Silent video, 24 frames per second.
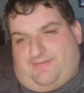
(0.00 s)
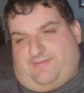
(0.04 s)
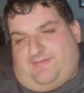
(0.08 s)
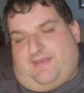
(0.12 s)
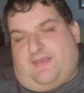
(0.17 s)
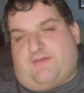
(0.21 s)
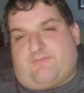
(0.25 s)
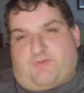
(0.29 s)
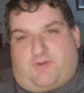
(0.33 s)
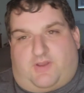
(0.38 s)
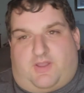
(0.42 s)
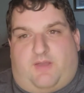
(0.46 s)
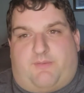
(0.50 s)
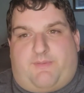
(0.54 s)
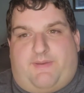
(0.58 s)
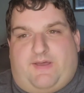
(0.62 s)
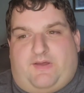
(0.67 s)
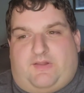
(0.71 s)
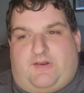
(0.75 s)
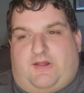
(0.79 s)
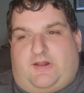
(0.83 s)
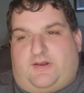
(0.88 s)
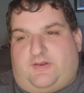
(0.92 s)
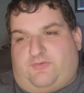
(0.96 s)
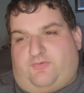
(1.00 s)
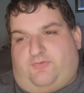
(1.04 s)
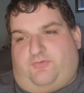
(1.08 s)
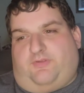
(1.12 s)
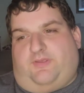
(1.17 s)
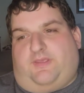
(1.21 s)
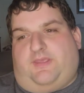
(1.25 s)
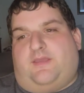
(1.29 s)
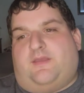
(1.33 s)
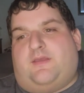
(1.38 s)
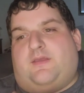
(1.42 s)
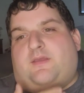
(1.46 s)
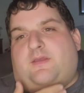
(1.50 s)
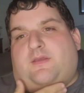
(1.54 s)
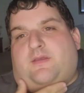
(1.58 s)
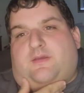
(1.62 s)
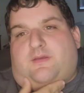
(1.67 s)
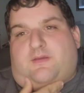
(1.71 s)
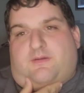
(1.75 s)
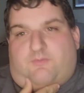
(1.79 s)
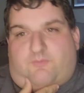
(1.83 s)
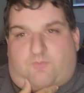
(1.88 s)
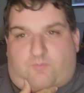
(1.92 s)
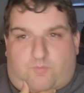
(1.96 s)
that's ever come out honestly
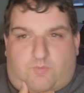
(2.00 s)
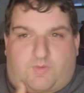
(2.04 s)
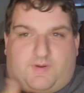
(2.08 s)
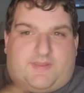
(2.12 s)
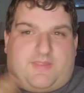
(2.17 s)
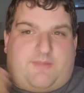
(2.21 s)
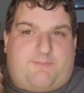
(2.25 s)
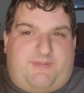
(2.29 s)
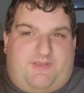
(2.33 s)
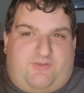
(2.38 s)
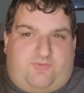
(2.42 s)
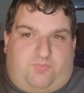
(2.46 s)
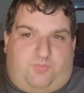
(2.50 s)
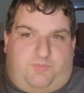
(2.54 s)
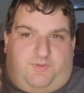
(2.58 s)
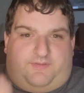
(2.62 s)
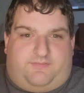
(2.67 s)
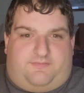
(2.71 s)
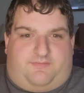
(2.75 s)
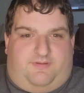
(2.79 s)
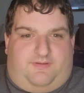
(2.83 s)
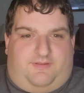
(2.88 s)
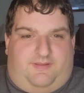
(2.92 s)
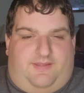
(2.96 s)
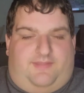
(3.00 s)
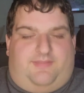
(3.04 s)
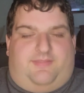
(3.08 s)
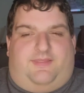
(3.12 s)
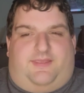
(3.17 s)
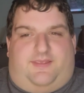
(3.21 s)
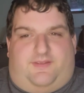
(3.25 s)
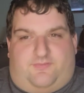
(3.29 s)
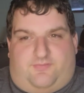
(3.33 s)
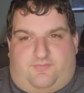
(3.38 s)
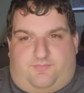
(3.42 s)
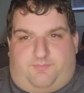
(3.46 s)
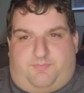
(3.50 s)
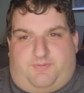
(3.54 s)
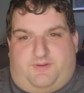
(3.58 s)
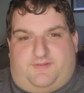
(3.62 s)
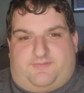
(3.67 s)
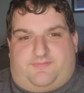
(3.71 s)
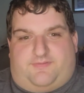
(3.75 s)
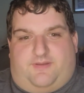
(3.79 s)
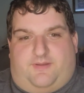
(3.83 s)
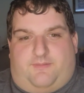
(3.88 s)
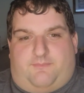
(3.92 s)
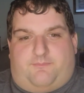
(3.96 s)
one of the best ones at least
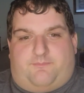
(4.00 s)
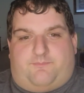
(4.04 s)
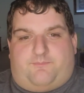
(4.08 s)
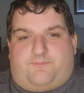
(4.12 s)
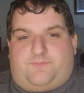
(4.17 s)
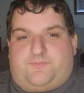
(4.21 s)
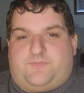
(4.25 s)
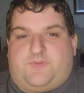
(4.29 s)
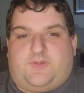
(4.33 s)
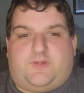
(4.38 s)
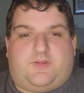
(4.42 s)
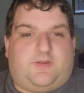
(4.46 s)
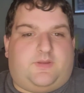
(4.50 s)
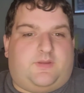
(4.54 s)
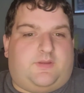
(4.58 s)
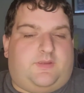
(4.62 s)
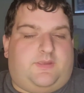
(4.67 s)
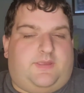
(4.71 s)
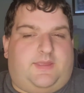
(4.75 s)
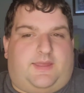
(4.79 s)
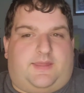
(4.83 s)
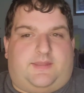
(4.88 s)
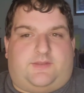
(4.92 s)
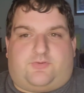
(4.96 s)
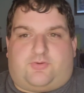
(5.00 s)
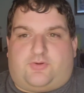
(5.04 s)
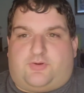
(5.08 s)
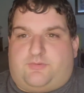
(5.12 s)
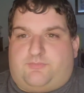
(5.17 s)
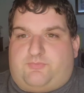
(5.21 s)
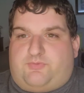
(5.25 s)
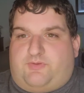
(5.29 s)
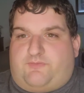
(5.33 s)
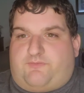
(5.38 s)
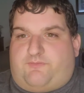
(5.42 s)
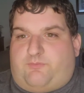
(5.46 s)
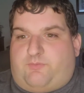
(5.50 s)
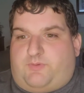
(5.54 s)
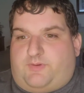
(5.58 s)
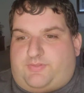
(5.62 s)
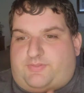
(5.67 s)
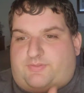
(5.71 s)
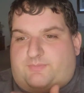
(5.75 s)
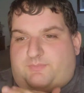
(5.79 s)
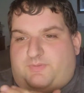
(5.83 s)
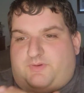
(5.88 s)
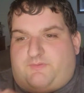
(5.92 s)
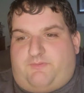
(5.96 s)
but um yeah in terms of
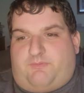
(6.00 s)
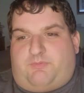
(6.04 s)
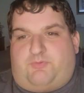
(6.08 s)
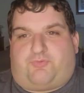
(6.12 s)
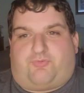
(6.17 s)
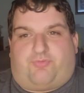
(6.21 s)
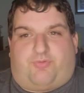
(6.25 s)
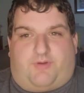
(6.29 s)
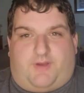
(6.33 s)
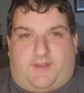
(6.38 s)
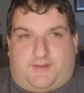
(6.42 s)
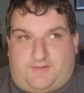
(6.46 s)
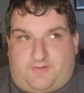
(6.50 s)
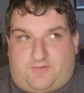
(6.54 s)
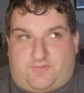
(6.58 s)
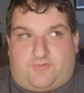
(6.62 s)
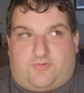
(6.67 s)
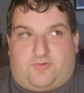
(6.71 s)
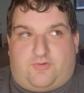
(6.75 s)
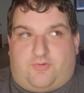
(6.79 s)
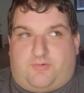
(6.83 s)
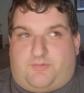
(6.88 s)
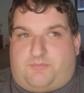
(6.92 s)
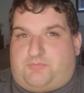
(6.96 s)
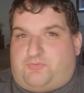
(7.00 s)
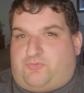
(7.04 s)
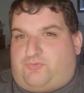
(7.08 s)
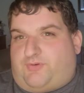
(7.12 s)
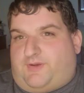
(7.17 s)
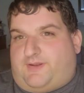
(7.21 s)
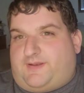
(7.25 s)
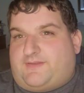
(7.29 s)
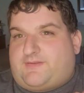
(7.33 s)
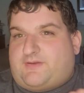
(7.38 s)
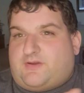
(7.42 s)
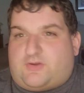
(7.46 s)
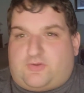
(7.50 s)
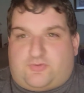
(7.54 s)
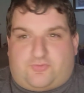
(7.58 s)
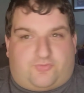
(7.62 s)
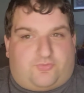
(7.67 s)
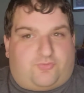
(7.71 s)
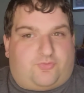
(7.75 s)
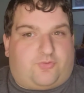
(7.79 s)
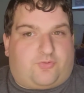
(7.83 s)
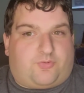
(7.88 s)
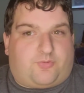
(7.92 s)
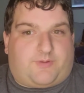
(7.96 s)
what the movie was trying to do it was trying to tell a
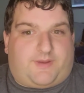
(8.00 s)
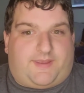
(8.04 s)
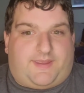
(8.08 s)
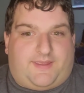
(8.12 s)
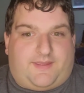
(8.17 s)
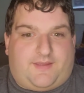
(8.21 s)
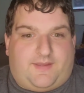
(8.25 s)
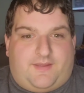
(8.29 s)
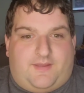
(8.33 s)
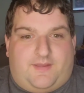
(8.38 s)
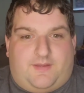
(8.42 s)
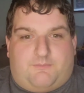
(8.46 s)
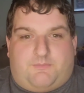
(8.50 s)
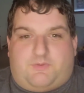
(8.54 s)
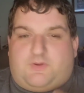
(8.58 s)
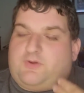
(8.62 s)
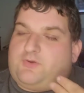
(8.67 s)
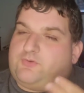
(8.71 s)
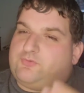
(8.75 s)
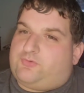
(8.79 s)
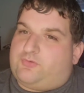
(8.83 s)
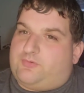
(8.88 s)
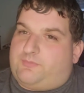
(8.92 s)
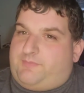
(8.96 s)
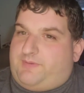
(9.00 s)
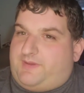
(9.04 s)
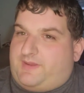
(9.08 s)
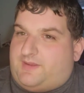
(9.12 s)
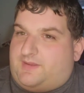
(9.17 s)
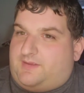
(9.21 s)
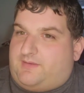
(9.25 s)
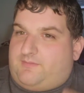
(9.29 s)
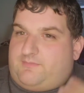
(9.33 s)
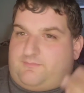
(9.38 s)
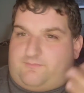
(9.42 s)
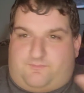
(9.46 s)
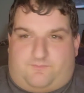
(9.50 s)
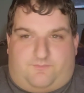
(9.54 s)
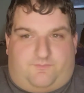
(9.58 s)
story but also be